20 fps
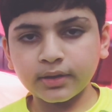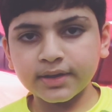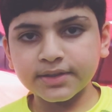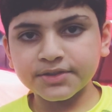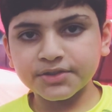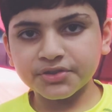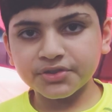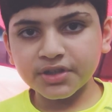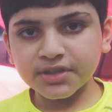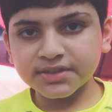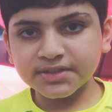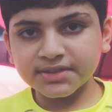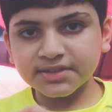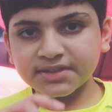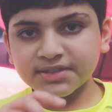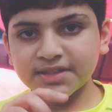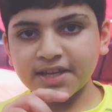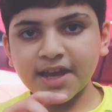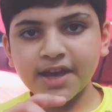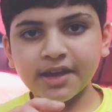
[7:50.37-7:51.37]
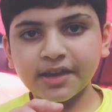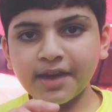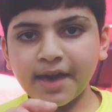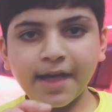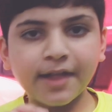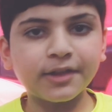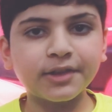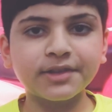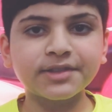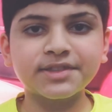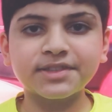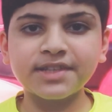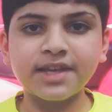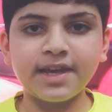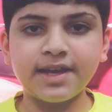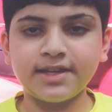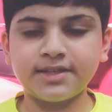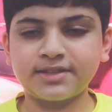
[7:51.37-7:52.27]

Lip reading: It's just saying LC,